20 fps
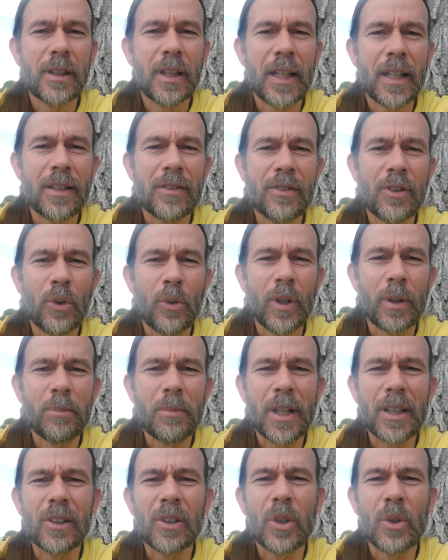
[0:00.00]
and during
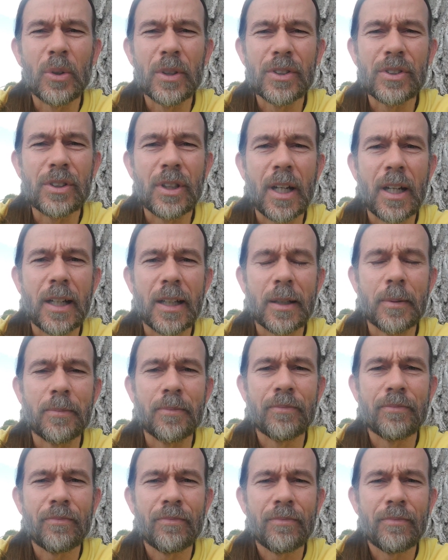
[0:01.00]
my lowest
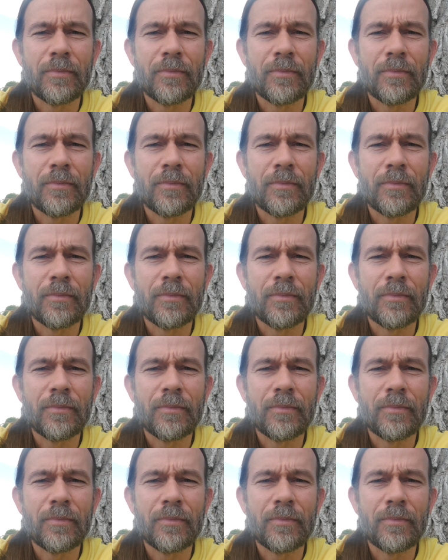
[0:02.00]
time,